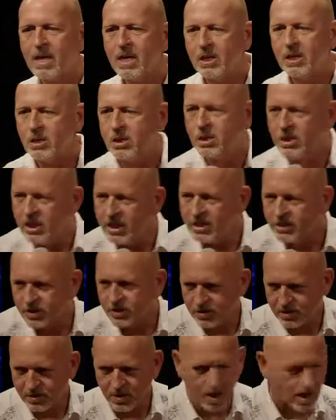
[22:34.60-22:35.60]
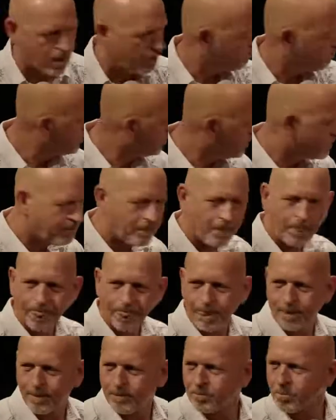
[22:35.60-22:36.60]
Jesus comes,
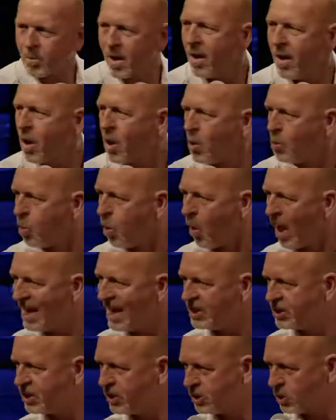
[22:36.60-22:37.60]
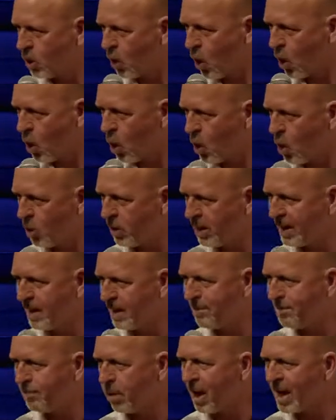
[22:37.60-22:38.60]
righteous, holy,
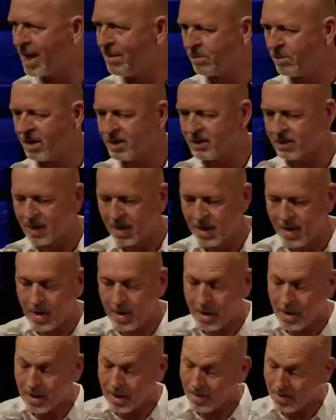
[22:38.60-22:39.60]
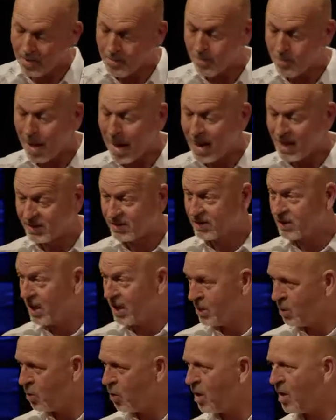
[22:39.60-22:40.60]
blameless, my son
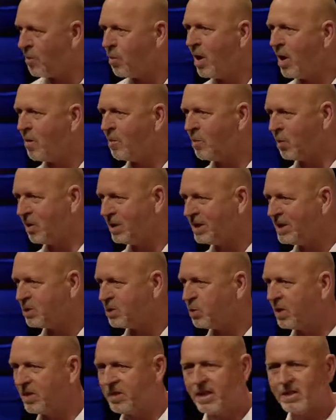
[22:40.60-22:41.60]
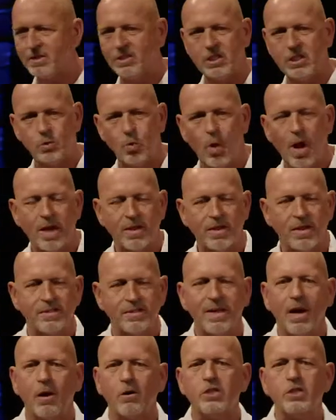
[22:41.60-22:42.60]
who I'm well pleased with because he's walked this
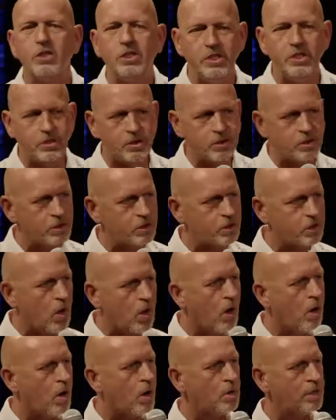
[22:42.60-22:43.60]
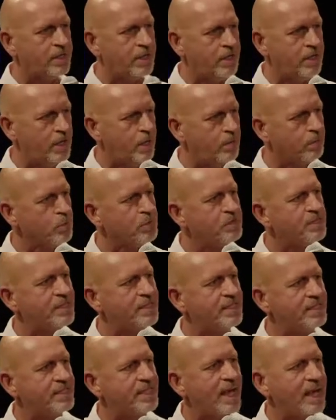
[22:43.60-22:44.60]
out. Jesus is called in Hebrews the
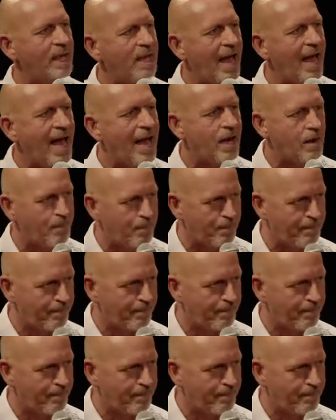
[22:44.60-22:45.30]
second Adam.